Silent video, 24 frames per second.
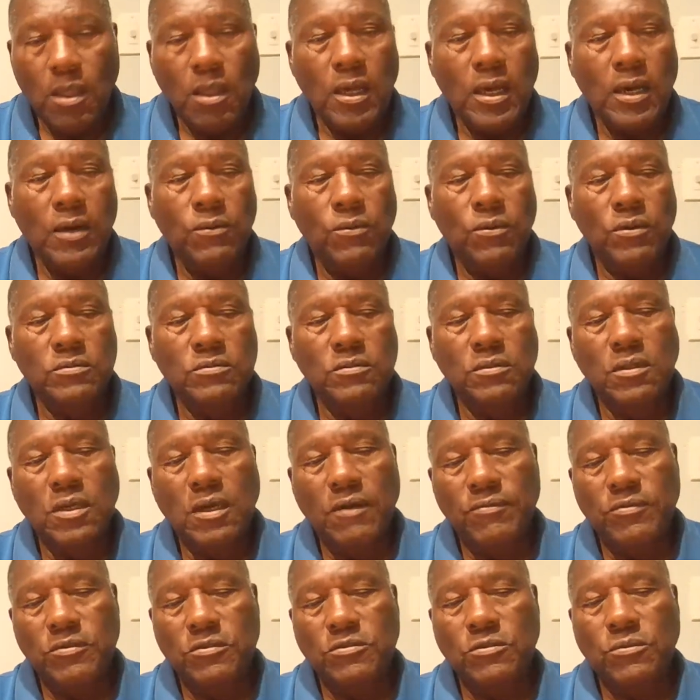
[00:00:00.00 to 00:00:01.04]
I want the
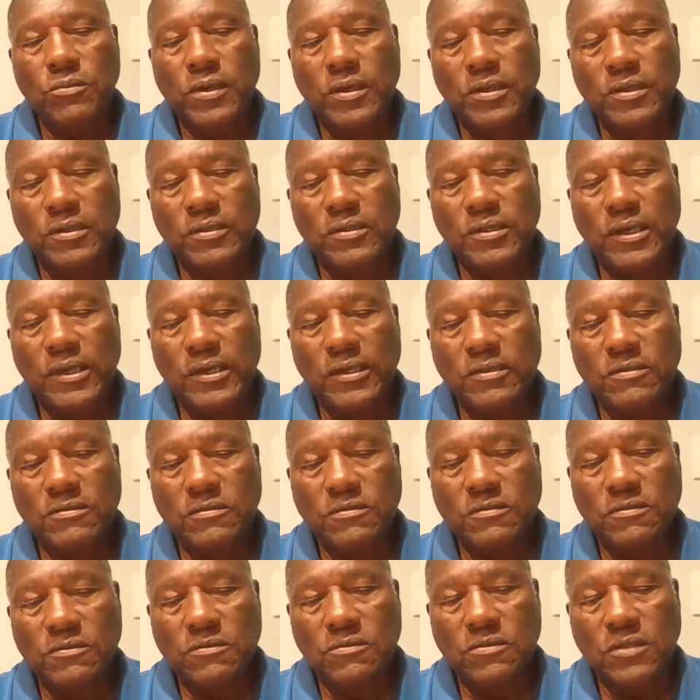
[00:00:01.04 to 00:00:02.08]
governor to
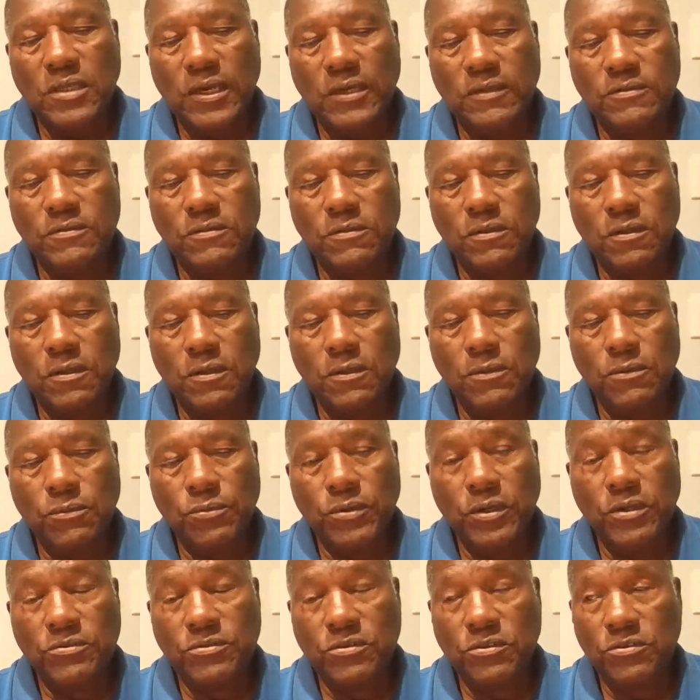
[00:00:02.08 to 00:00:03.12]
recognize that
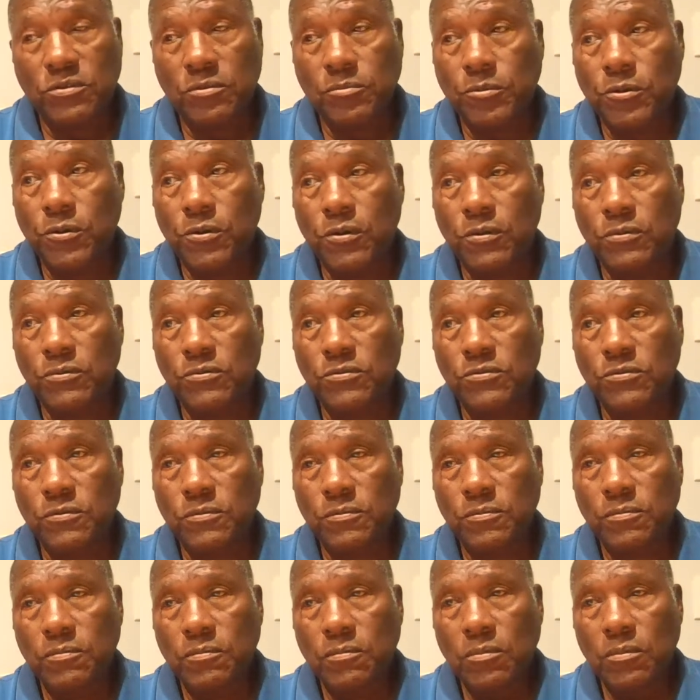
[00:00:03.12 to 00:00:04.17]
racism hurts,
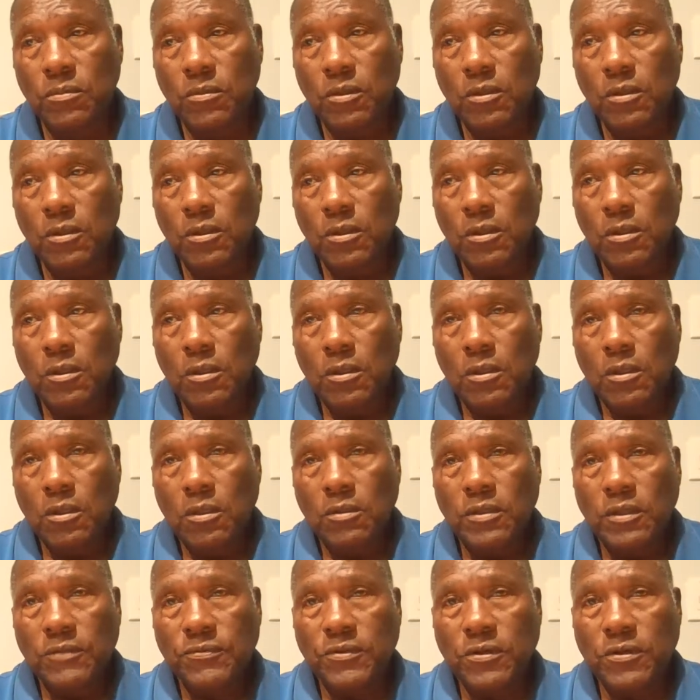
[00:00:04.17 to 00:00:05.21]

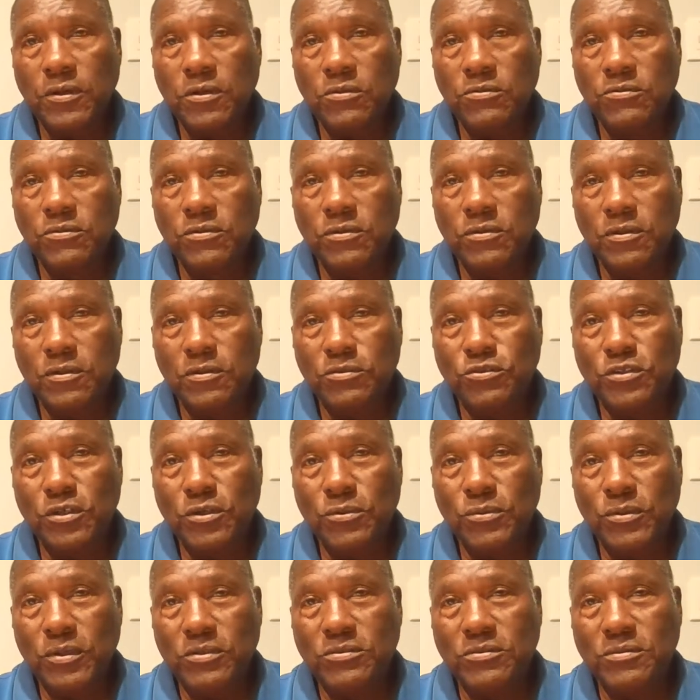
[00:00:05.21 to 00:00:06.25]
that there is still a
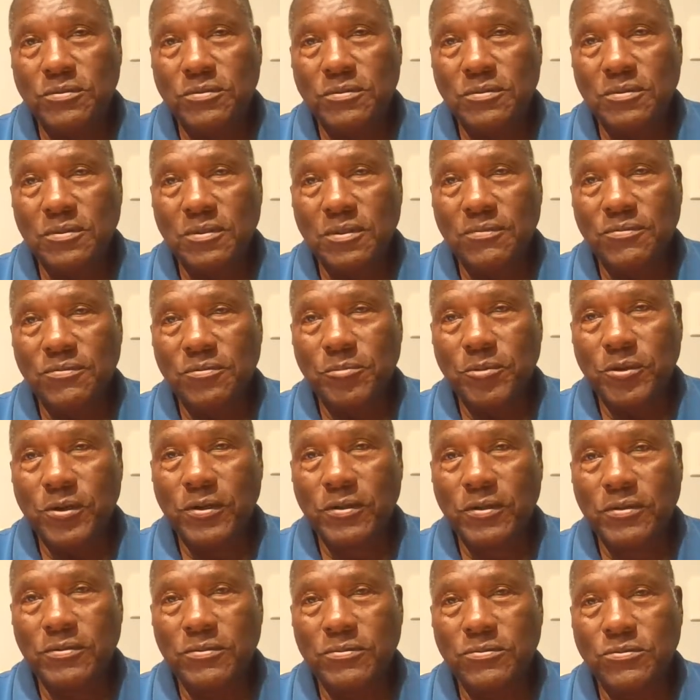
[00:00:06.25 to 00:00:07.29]
generation of
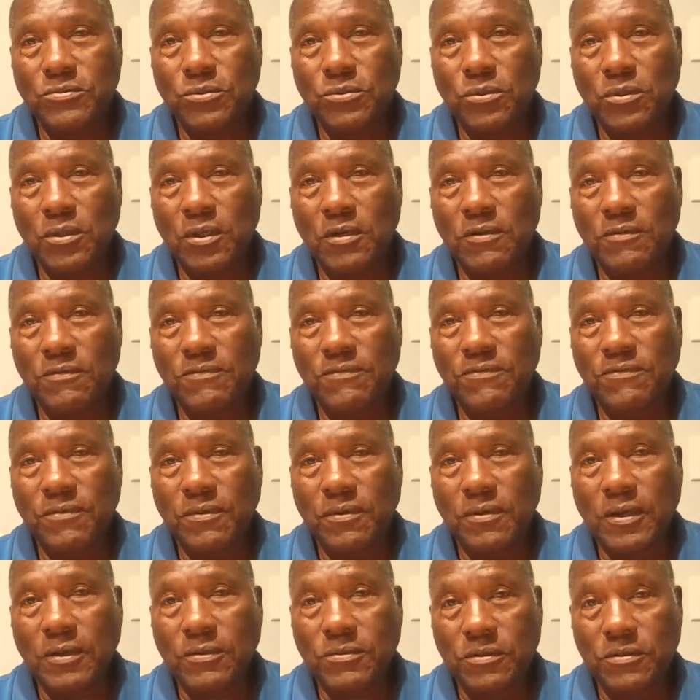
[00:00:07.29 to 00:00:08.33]
Americans who love
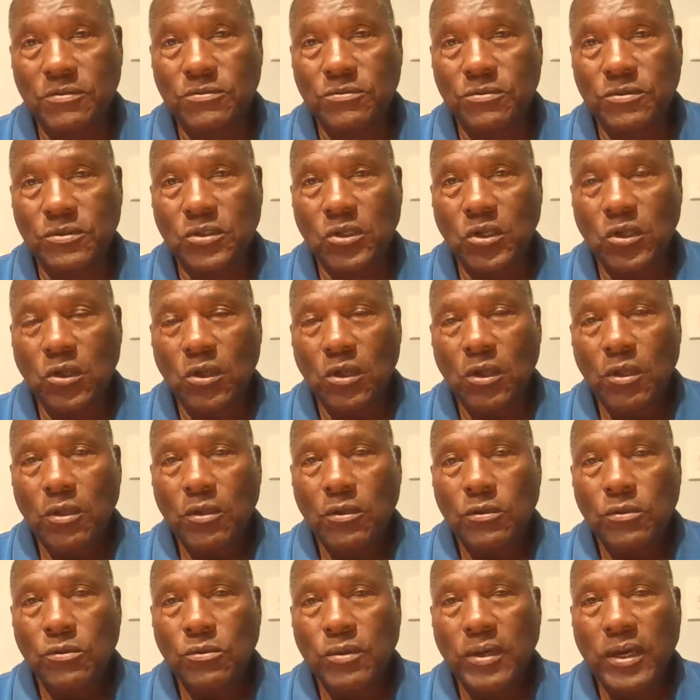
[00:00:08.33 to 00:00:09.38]
our country,
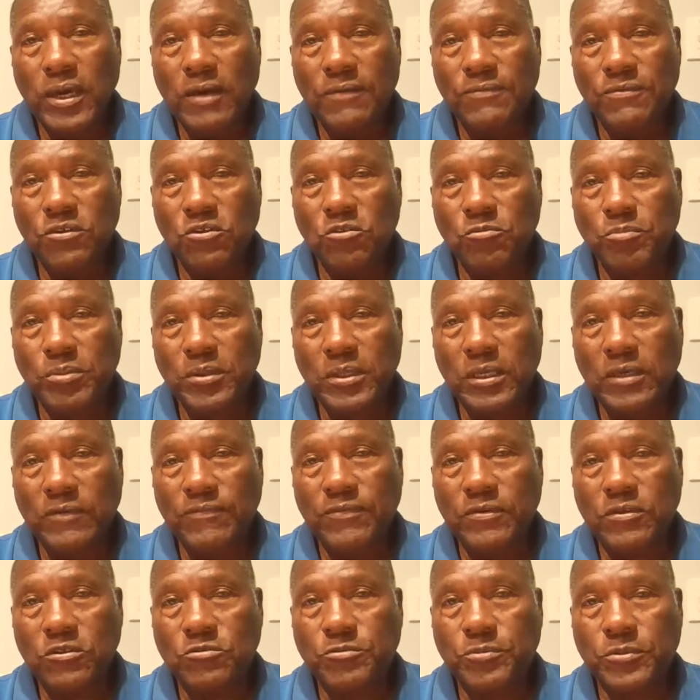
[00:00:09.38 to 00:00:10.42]
who have these
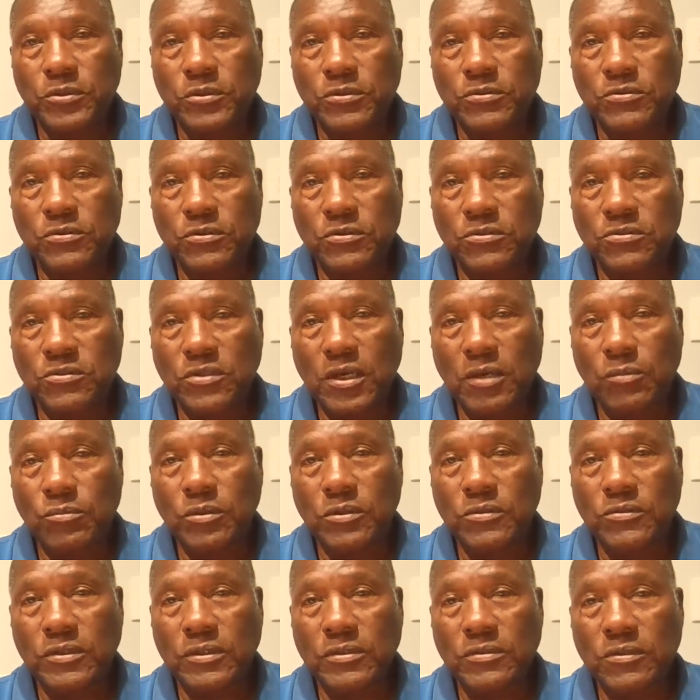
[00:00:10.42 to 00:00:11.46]
painful experiences, and we
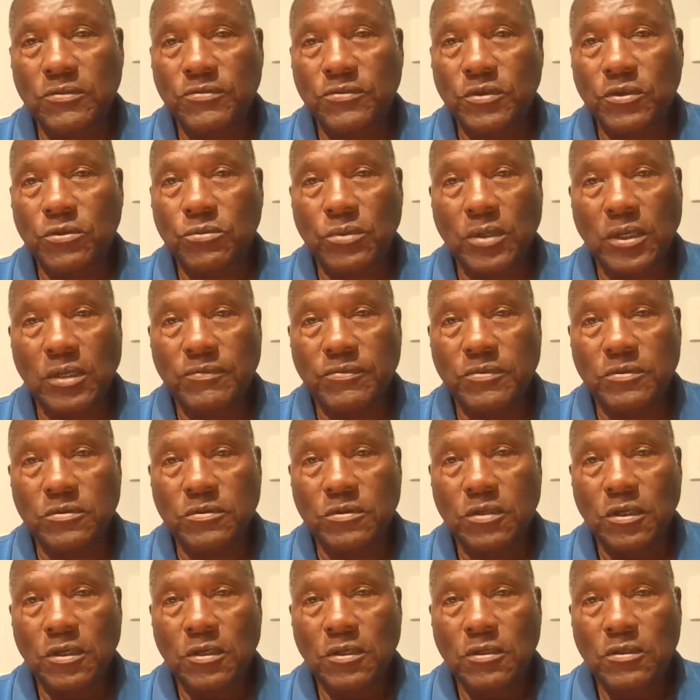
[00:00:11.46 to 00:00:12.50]
think that they're relevant
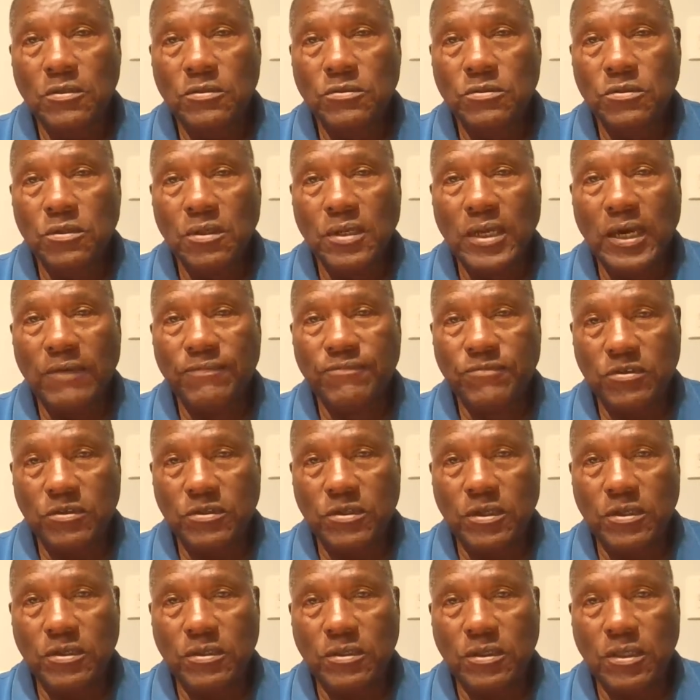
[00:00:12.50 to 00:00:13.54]
to life
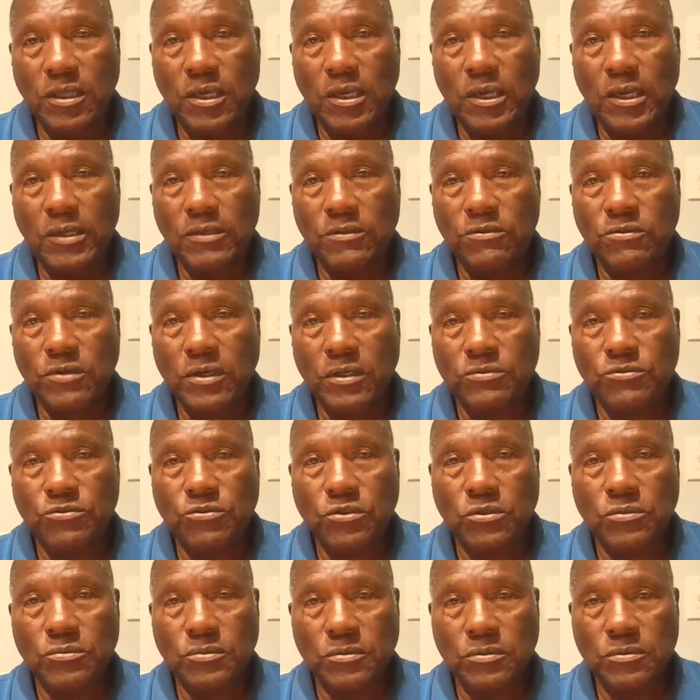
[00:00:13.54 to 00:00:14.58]
today and to our
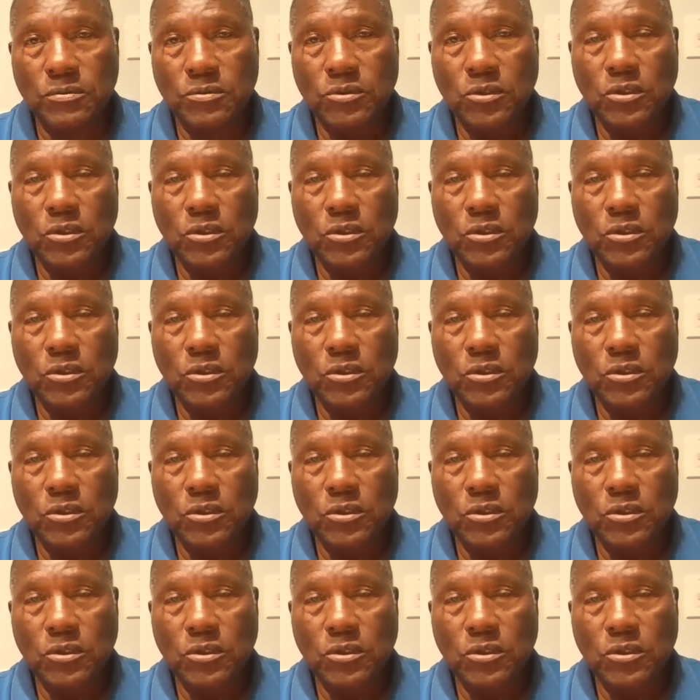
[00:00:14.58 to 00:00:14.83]
children.